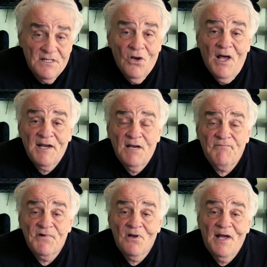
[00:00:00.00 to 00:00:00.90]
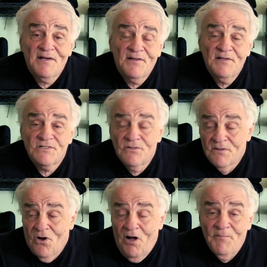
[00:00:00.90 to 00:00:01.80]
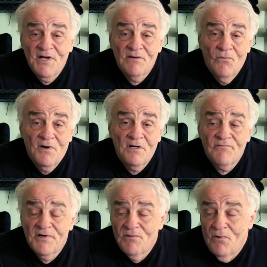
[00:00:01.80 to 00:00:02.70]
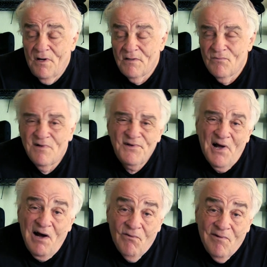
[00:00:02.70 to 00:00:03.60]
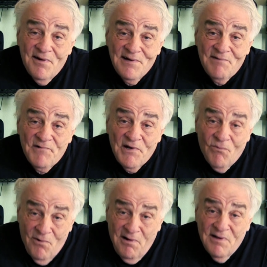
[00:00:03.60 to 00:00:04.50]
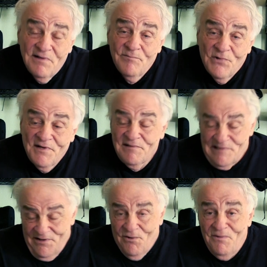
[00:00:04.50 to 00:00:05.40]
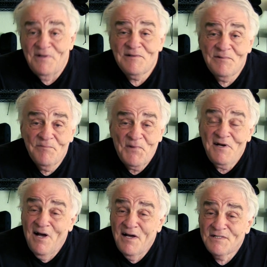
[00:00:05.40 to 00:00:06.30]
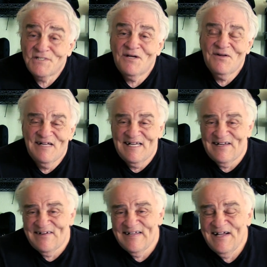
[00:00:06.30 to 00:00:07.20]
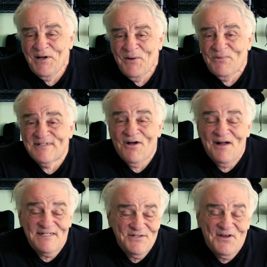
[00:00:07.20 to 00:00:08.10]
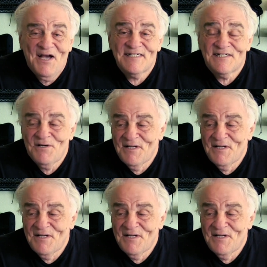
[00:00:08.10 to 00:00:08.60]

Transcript: the like if you like this, or comment whatever you want. Well, not whatever you want, but be nice. We'll talk to you guys